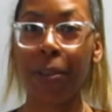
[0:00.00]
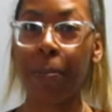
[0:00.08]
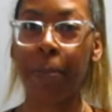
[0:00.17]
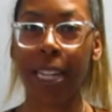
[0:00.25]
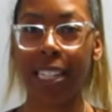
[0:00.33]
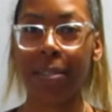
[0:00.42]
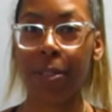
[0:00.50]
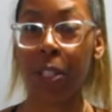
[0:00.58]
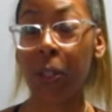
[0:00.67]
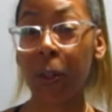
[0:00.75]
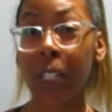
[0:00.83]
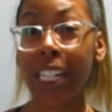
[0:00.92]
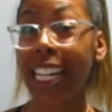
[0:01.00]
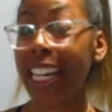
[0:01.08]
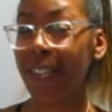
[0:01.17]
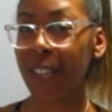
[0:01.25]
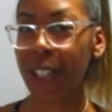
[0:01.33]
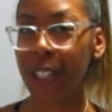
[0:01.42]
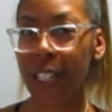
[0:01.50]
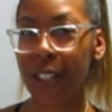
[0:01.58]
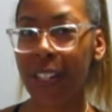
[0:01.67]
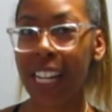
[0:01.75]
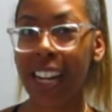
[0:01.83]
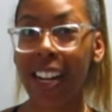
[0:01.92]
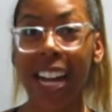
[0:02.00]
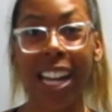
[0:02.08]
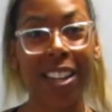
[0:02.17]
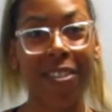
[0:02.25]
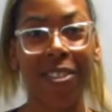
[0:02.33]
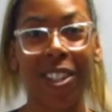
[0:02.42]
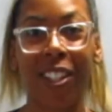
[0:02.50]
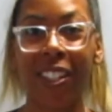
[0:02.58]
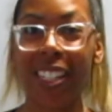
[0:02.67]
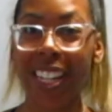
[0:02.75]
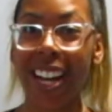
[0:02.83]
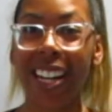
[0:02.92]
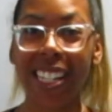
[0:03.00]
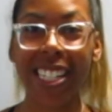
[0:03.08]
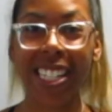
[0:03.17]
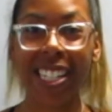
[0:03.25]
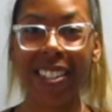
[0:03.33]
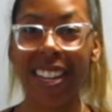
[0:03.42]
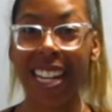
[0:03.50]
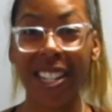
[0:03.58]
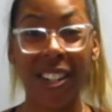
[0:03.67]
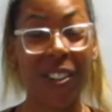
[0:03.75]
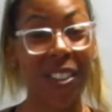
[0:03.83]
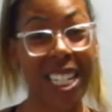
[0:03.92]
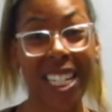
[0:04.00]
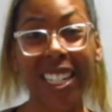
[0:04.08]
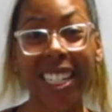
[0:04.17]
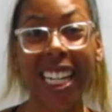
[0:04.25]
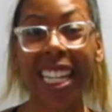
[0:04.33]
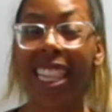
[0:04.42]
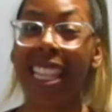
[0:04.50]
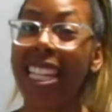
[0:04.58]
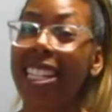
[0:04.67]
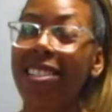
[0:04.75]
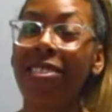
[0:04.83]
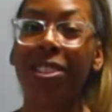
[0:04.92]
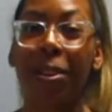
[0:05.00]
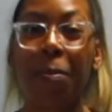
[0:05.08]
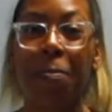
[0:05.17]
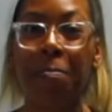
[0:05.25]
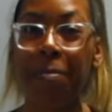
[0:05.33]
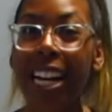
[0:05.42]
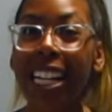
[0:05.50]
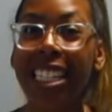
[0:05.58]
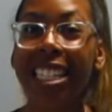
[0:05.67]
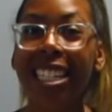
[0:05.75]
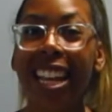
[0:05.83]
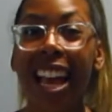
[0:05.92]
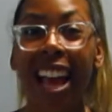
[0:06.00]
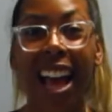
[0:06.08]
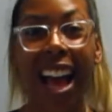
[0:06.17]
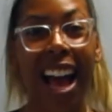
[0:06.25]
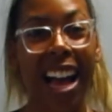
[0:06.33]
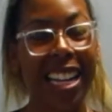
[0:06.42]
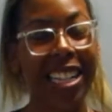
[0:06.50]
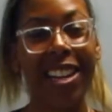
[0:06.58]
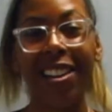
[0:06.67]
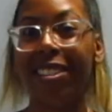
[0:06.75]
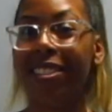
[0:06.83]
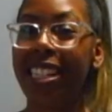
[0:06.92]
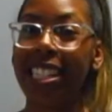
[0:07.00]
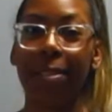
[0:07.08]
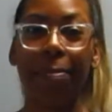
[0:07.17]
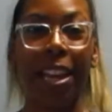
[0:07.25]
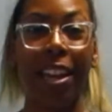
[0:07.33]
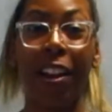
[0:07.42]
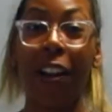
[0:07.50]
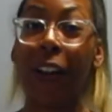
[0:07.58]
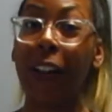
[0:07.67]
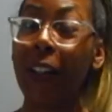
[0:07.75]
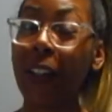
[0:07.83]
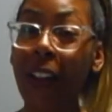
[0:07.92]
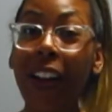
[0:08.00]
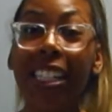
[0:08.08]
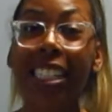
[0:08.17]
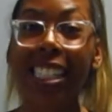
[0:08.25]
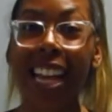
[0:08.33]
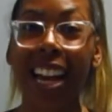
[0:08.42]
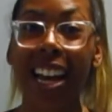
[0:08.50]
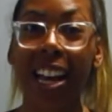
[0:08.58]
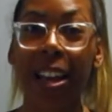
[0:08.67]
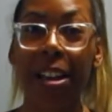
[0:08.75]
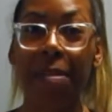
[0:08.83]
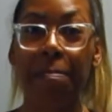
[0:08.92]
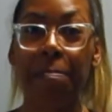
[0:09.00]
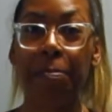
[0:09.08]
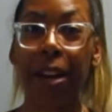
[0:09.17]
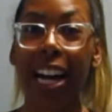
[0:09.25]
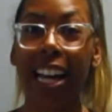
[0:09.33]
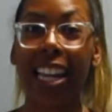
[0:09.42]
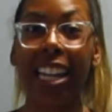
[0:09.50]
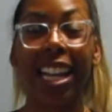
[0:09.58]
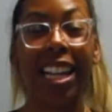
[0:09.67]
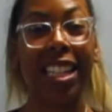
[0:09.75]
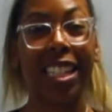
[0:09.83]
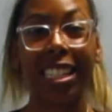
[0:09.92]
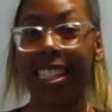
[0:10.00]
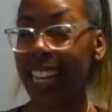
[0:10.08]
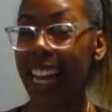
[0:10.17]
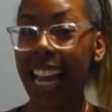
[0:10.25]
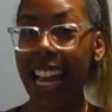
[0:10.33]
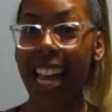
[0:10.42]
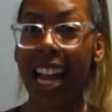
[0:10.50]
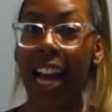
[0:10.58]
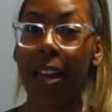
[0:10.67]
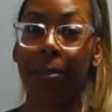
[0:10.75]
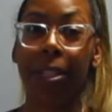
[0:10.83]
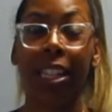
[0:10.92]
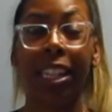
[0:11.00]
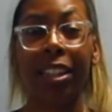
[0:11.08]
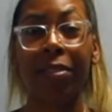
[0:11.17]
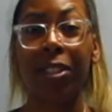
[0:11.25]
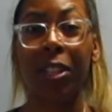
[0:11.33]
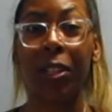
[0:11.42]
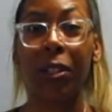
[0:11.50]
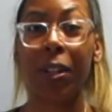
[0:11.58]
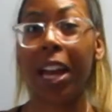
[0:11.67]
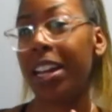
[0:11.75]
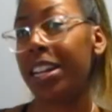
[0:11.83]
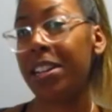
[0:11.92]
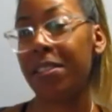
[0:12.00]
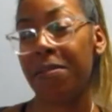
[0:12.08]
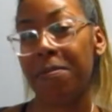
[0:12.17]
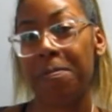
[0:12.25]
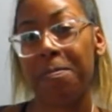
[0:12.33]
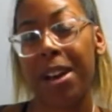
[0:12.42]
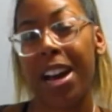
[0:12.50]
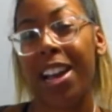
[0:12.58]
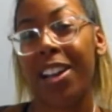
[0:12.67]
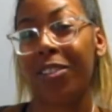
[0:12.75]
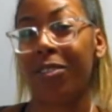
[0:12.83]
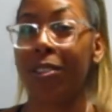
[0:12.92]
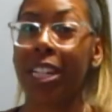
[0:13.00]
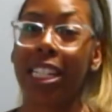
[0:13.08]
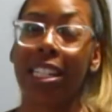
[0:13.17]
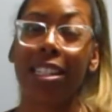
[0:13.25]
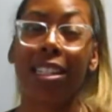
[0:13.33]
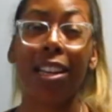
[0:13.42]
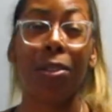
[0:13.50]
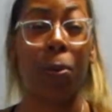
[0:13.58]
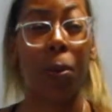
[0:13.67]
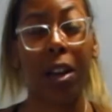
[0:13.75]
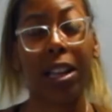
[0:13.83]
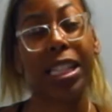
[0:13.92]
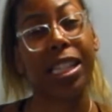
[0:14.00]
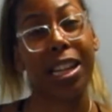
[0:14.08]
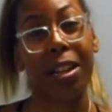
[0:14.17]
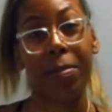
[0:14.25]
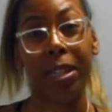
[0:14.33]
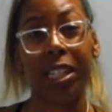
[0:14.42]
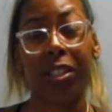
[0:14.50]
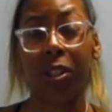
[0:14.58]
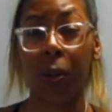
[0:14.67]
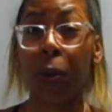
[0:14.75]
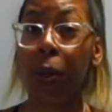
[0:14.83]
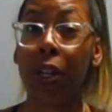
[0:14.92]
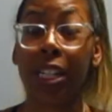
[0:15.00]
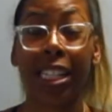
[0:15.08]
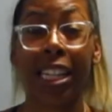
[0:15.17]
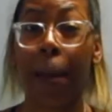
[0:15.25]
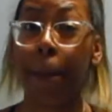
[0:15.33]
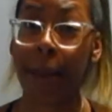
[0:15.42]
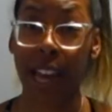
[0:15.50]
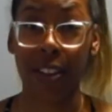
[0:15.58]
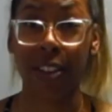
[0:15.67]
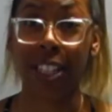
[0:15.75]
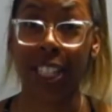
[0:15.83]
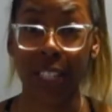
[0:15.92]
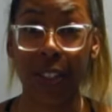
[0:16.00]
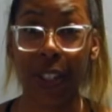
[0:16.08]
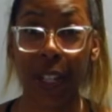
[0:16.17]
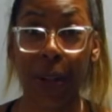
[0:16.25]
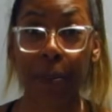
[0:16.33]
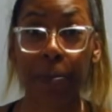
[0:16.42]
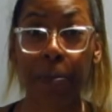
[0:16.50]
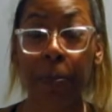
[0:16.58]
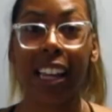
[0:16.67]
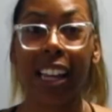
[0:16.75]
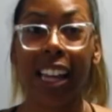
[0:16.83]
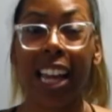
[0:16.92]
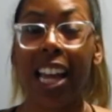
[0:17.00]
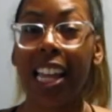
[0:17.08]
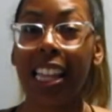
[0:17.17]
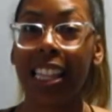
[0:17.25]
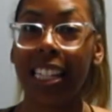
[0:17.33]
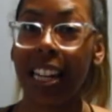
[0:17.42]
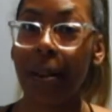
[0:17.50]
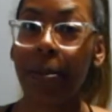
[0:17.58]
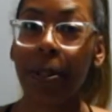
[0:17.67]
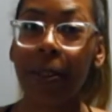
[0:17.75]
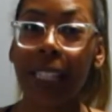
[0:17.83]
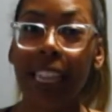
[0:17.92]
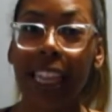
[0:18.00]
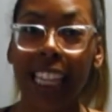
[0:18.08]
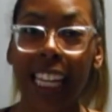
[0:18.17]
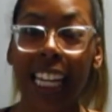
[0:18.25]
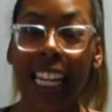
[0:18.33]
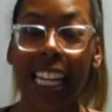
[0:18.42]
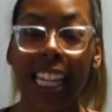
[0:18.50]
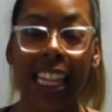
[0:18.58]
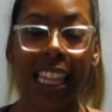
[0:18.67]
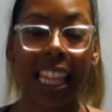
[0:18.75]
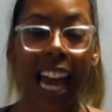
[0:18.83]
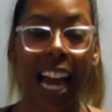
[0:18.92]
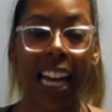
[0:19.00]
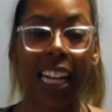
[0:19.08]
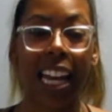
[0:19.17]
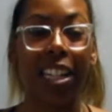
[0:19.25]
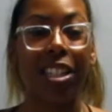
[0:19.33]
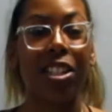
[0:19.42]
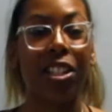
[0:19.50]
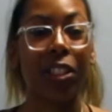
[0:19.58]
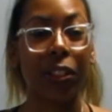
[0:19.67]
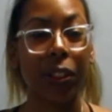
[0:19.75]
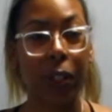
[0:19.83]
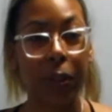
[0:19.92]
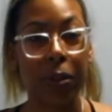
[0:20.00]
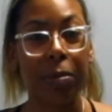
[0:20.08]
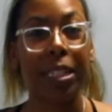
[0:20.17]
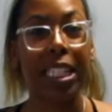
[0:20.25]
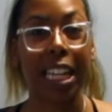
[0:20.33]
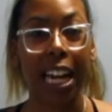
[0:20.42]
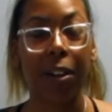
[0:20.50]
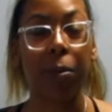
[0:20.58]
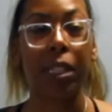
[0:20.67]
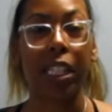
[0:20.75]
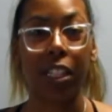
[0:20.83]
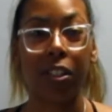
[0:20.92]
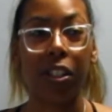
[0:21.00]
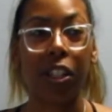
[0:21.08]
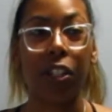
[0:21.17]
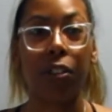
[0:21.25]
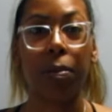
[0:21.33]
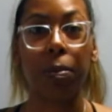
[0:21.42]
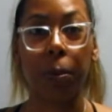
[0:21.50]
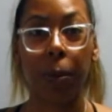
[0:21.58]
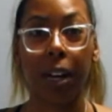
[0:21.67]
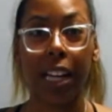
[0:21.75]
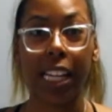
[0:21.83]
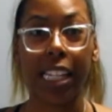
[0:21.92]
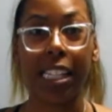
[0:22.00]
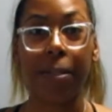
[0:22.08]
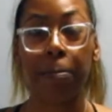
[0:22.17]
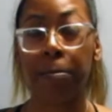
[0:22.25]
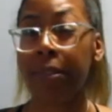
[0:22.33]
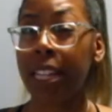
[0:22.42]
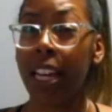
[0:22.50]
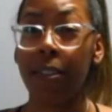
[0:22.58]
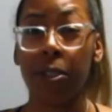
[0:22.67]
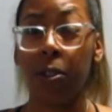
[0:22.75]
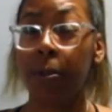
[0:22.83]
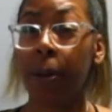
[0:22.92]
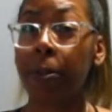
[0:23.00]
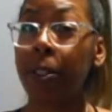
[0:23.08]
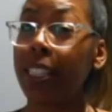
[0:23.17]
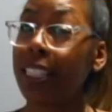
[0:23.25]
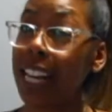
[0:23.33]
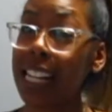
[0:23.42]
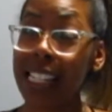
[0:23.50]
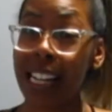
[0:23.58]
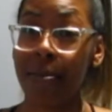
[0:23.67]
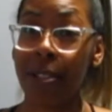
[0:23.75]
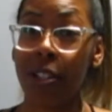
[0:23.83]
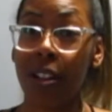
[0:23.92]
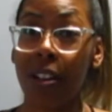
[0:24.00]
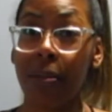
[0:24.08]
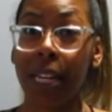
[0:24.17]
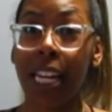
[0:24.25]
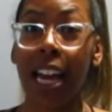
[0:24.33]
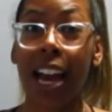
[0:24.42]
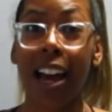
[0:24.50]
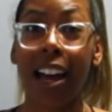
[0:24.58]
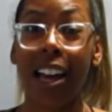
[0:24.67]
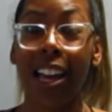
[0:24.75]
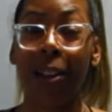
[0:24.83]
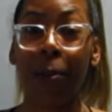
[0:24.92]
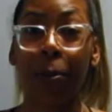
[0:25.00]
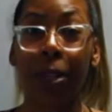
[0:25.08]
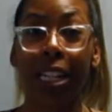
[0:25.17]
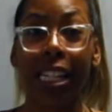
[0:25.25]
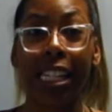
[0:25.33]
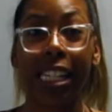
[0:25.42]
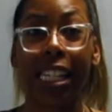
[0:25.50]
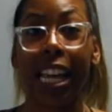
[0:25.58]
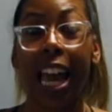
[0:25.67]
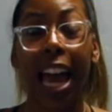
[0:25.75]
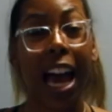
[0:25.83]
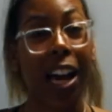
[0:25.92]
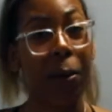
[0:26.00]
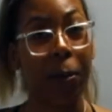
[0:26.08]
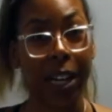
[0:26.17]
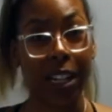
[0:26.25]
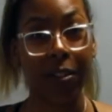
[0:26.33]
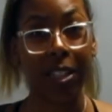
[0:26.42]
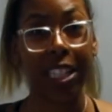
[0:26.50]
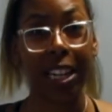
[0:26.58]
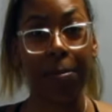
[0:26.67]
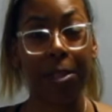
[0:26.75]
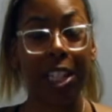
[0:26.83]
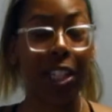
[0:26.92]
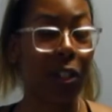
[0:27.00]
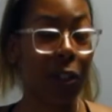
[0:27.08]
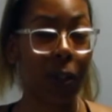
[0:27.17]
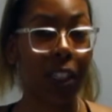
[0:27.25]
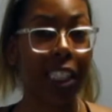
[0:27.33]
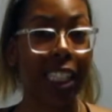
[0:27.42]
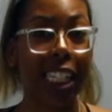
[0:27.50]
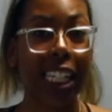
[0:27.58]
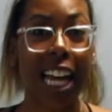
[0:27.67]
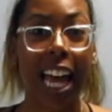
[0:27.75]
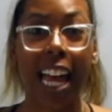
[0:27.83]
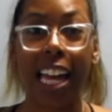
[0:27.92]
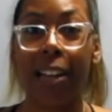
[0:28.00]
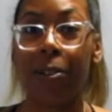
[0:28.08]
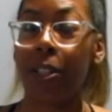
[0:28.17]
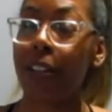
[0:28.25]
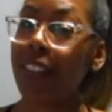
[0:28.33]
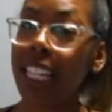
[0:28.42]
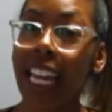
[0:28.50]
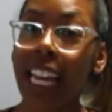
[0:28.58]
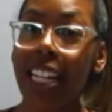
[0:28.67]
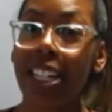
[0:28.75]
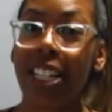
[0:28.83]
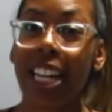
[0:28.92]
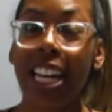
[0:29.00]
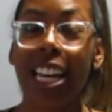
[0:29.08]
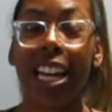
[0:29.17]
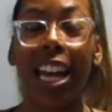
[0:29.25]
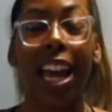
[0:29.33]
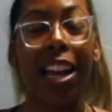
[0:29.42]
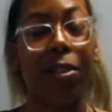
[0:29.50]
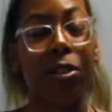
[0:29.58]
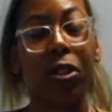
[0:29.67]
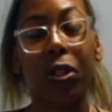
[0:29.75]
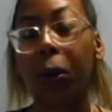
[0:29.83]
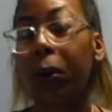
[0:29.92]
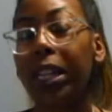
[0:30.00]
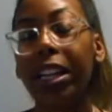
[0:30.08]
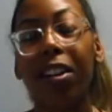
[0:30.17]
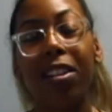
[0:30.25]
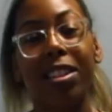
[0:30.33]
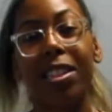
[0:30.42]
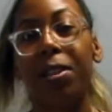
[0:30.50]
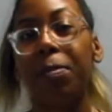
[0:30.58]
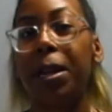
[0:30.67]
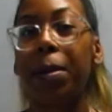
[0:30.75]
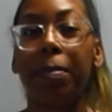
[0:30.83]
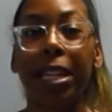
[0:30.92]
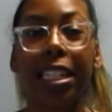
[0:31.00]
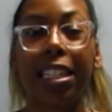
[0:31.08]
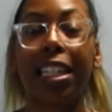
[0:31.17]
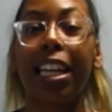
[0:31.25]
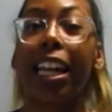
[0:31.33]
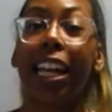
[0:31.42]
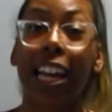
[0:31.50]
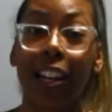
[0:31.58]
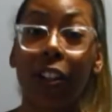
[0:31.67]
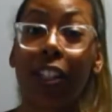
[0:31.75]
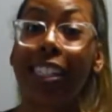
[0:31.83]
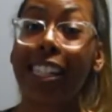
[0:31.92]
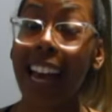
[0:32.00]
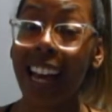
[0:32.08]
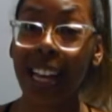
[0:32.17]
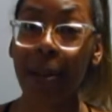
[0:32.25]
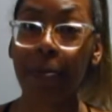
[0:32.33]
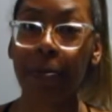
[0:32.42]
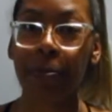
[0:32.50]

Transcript: My name's Tori if you're new here, and if you're not new and you're returning, thank you so much. I know it's been a long time, but today I'm going to give you kind of my reasons as to why it's taking me so long to get back on YouTube. The number one thing that kind of slowed me down with YouTube was, if you remember the last time you saw me, I was at a wedding reception in Georgia and I was on vacation and it was totally awesome and amazing and I had a great time.